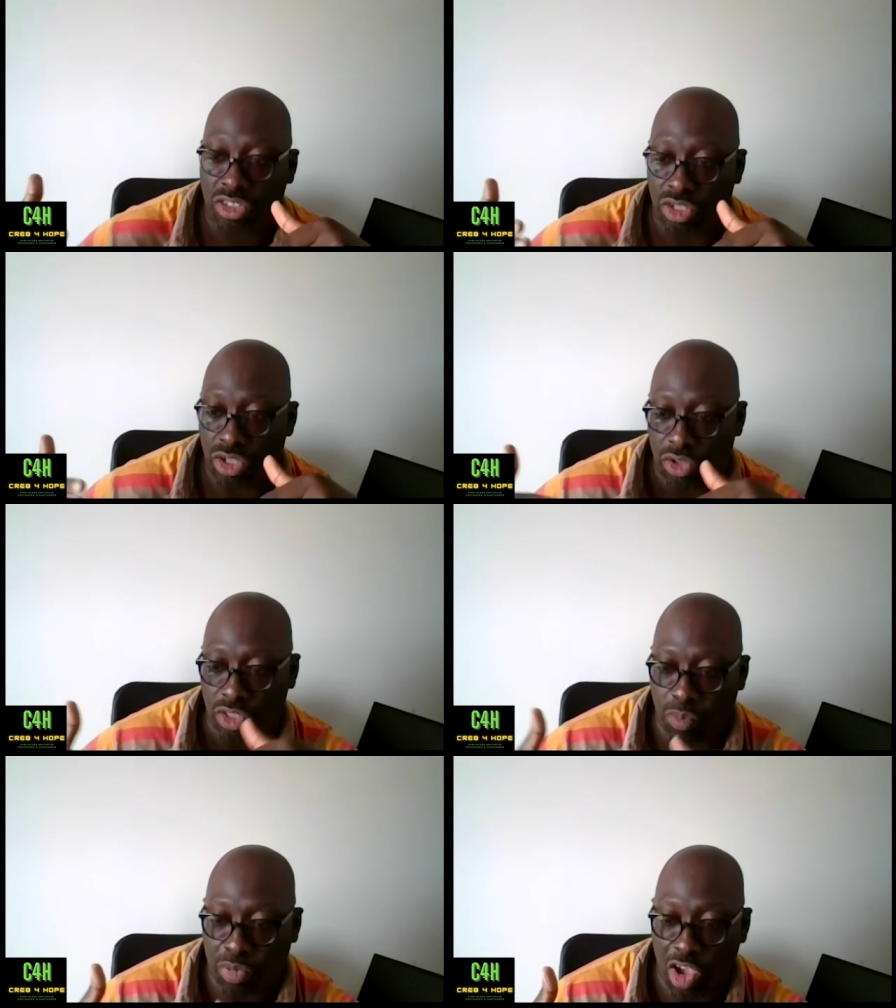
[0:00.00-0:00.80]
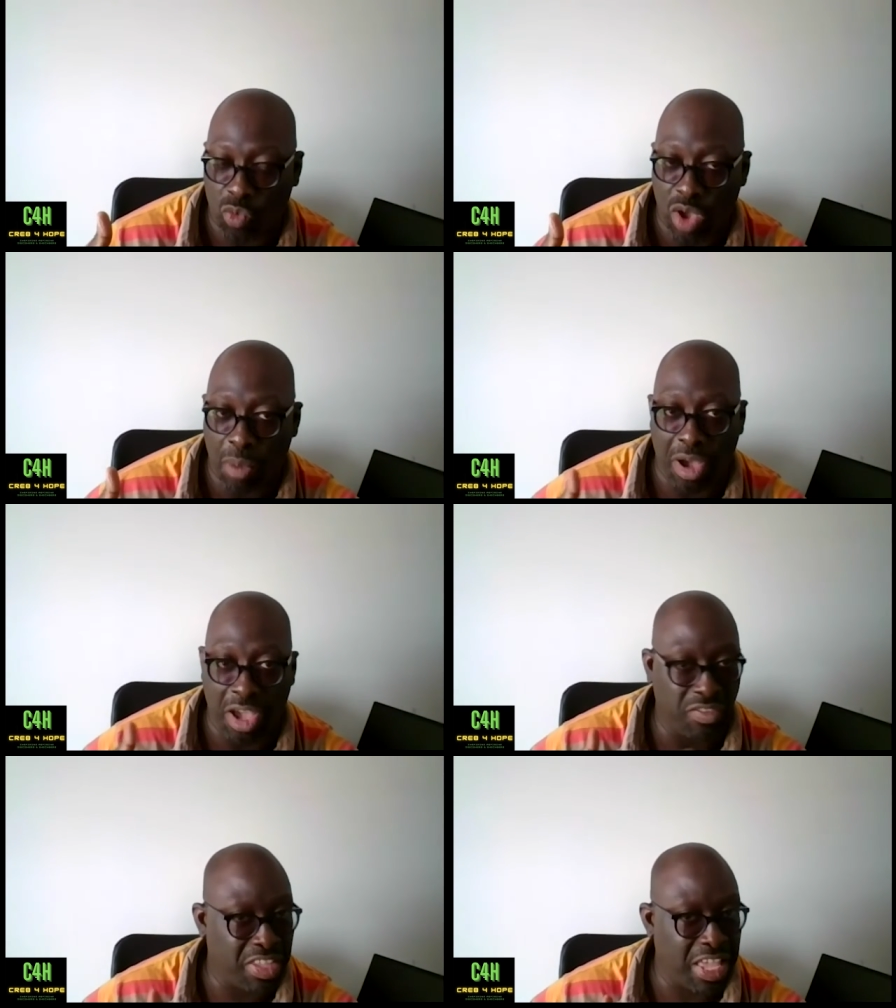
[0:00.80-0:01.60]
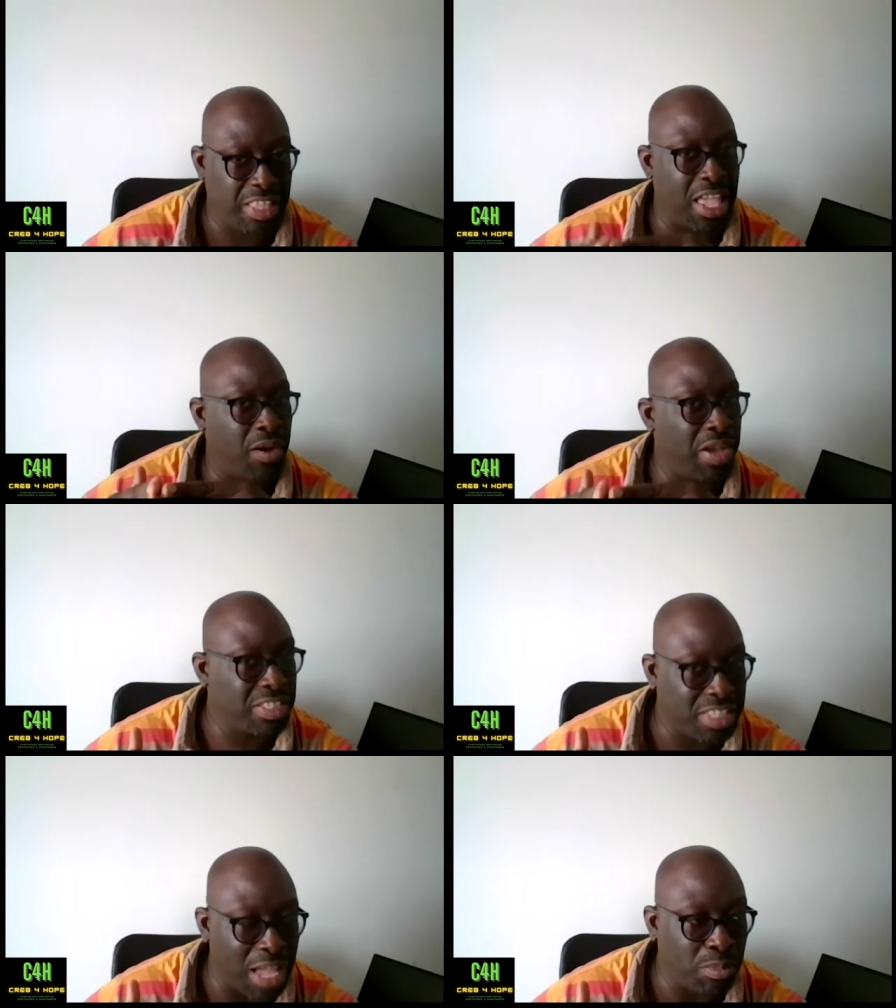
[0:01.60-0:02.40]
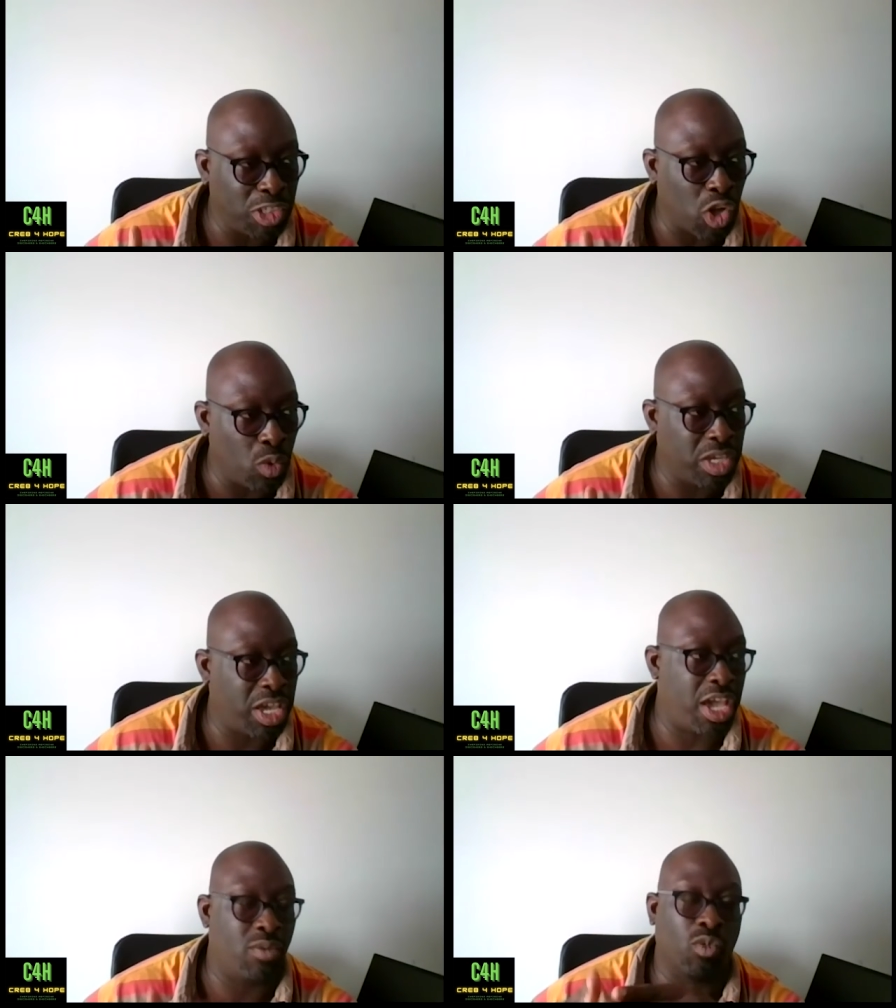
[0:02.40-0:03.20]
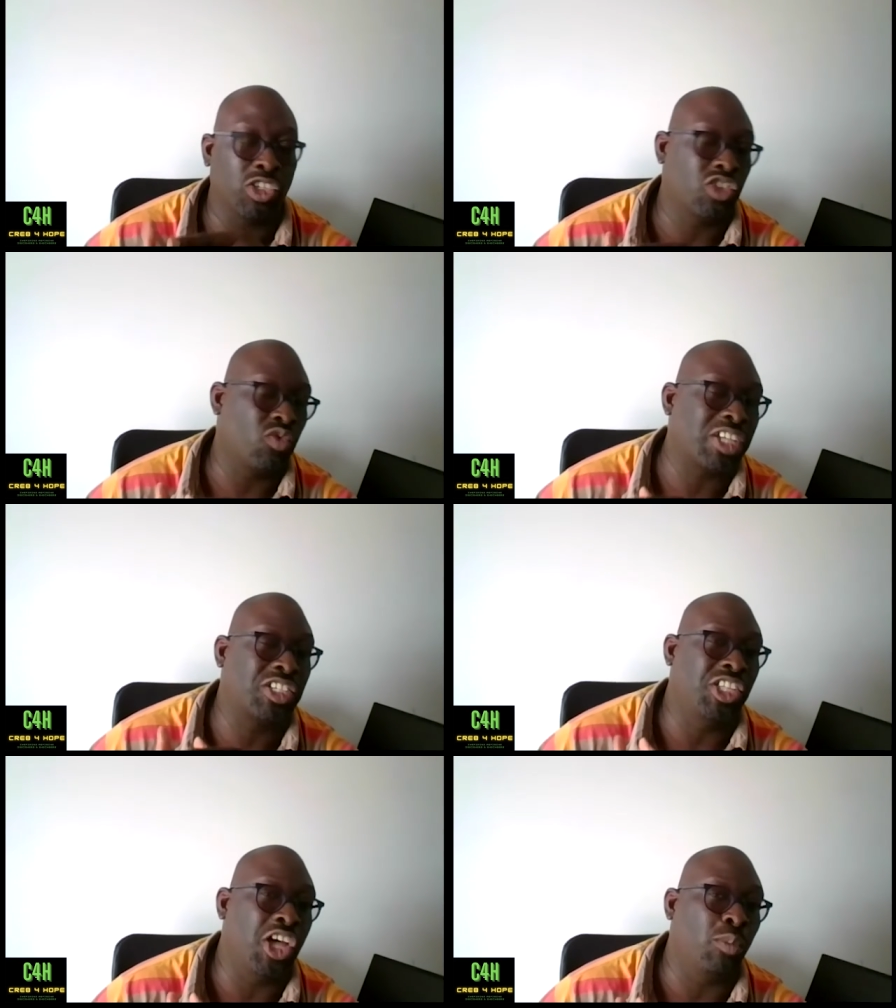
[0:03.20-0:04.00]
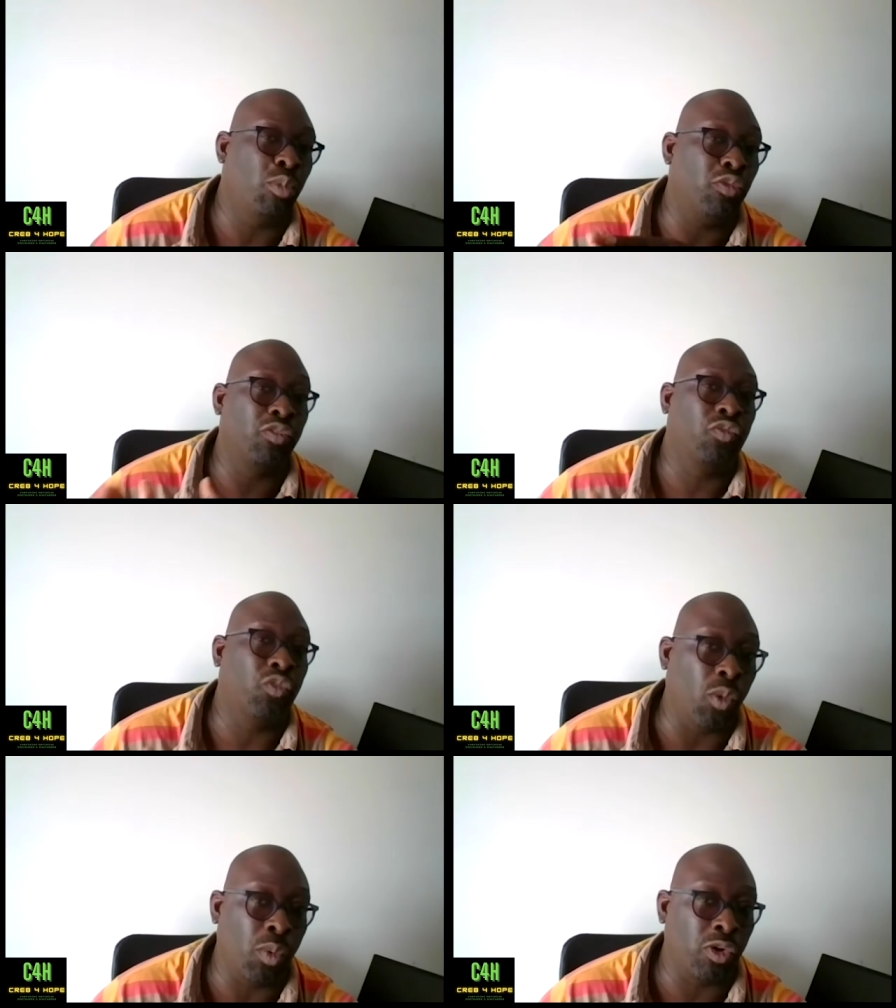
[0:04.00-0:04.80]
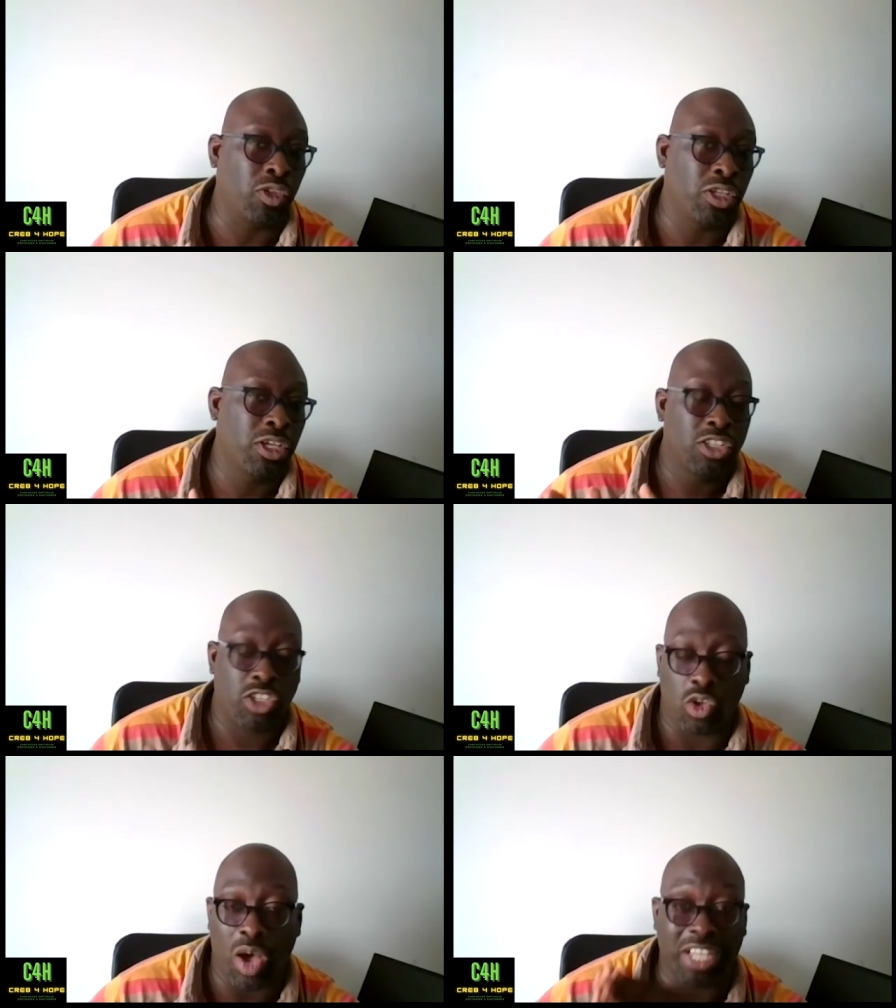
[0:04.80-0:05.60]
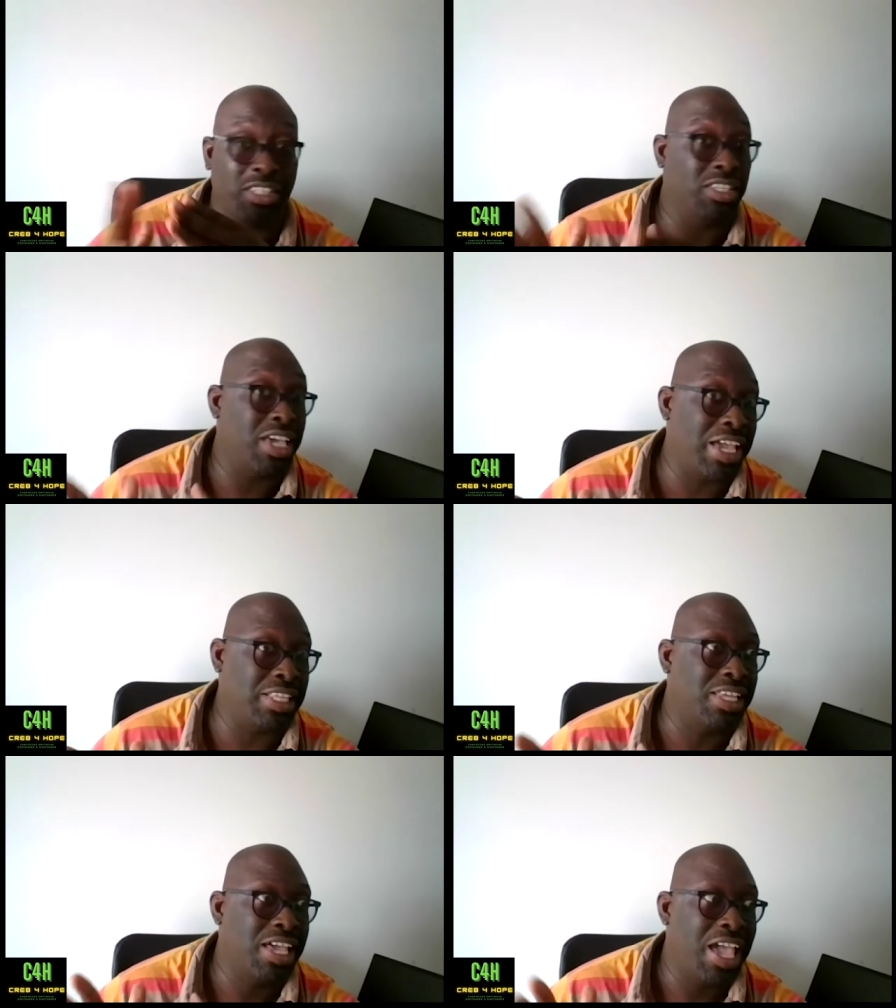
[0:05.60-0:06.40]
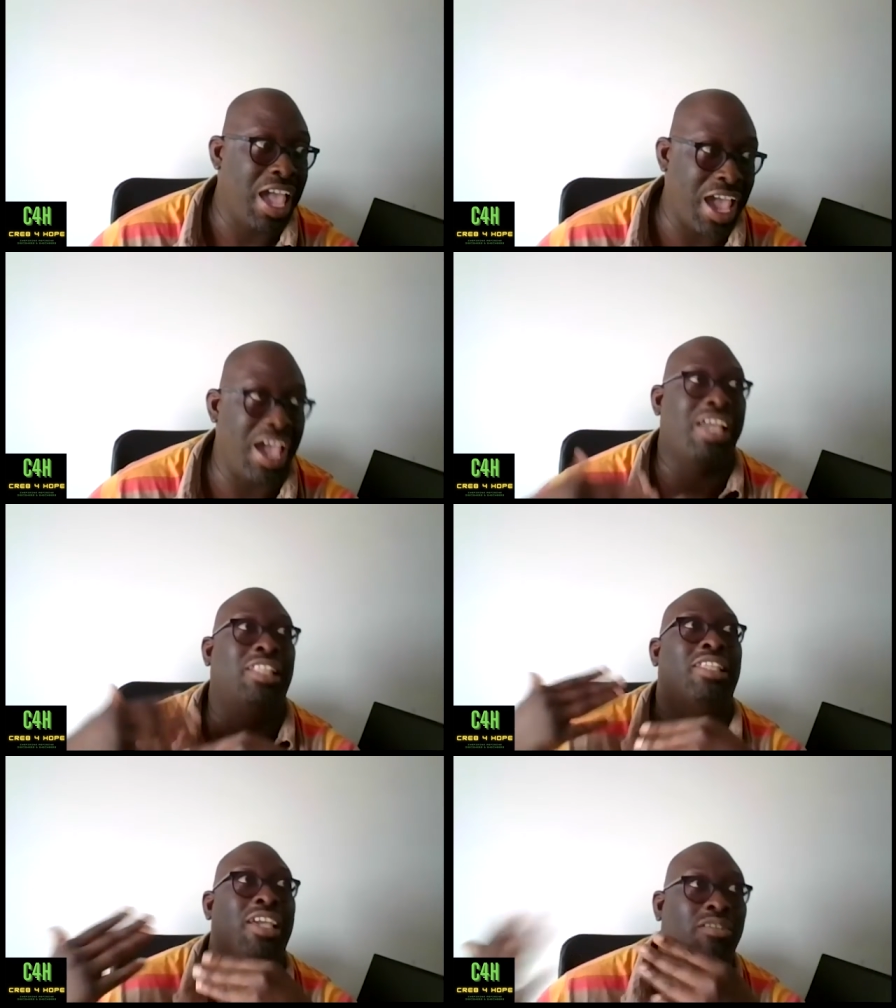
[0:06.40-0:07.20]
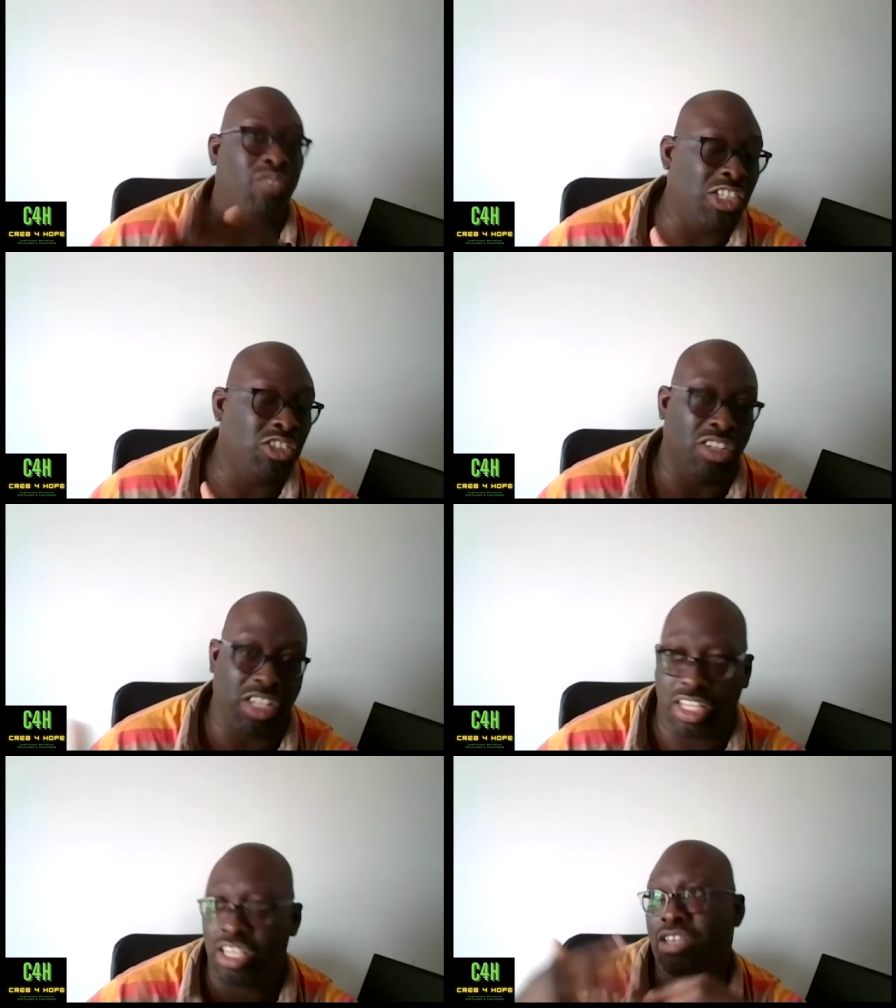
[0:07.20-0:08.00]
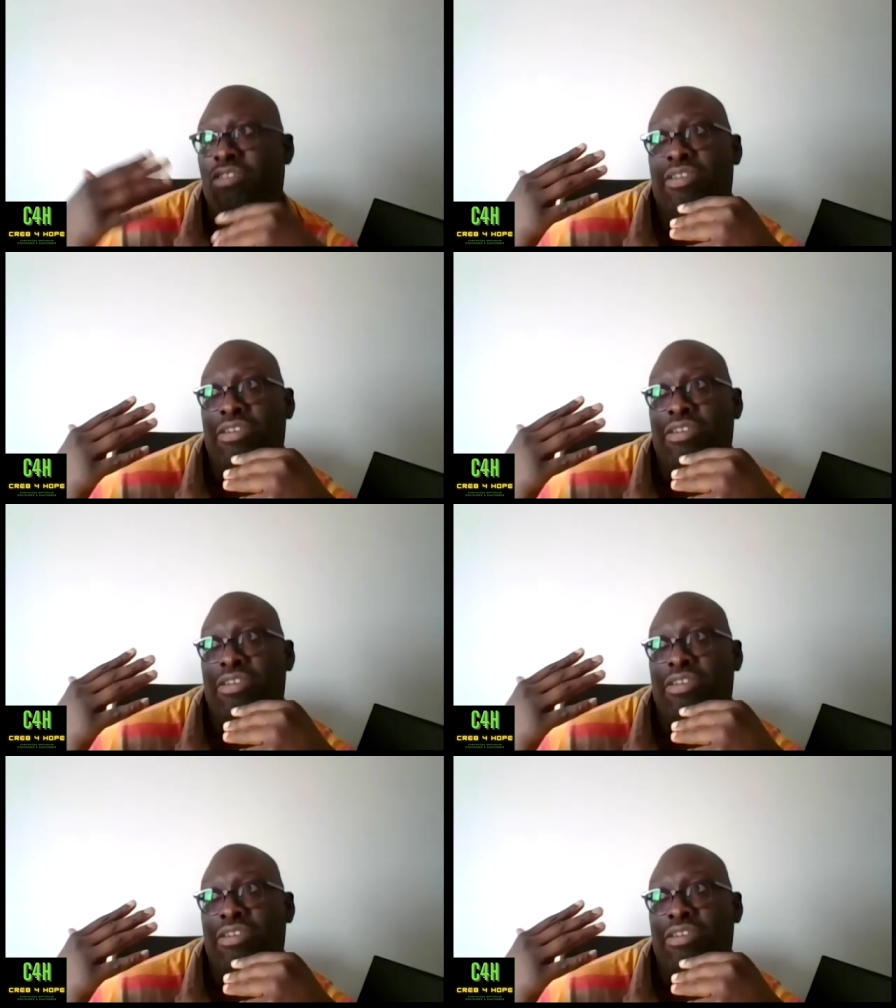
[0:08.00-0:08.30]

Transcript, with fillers: to the point whereby you then now establish, okay, what's the rationale moving forward to ideate and eventually